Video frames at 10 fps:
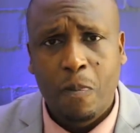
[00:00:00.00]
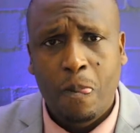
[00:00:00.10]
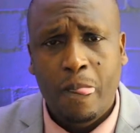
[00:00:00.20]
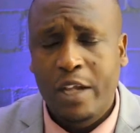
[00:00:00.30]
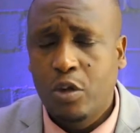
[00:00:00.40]

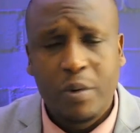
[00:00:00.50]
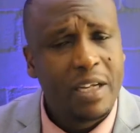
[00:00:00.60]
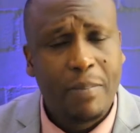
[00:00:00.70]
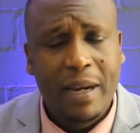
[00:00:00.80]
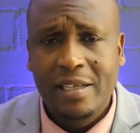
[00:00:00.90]
It's always a
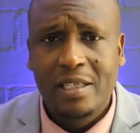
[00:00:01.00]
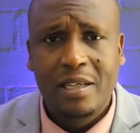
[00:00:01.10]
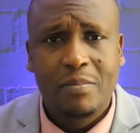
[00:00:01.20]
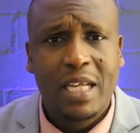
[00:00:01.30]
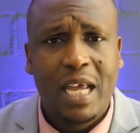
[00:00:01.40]
pleasure
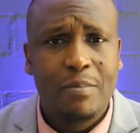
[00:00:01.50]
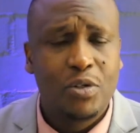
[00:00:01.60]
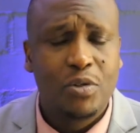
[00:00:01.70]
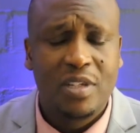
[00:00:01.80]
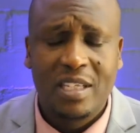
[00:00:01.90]
sometimes
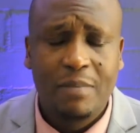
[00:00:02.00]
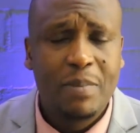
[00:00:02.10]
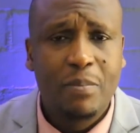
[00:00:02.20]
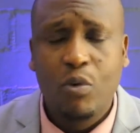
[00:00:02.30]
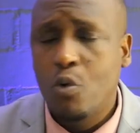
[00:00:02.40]
to see
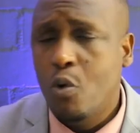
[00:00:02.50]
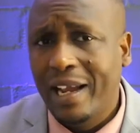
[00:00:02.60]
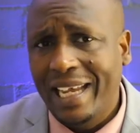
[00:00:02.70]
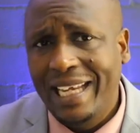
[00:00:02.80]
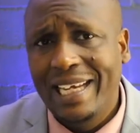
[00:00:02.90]
people who are
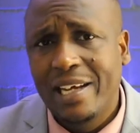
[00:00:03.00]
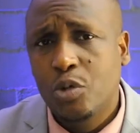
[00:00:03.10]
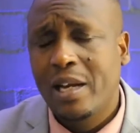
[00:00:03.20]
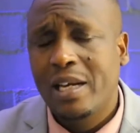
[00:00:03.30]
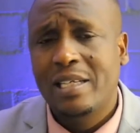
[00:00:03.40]
eager to
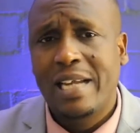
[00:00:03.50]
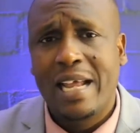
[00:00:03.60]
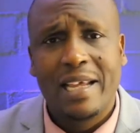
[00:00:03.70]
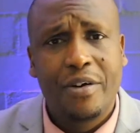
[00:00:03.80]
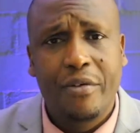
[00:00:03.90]

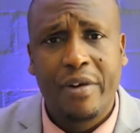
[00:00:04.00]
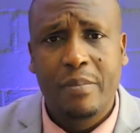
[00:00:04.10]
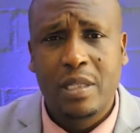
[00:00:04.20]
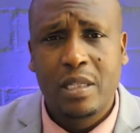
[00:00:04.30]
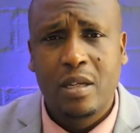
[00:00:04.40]
understand their
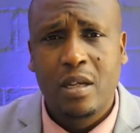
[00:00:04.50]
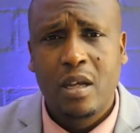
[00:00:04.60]
dreams.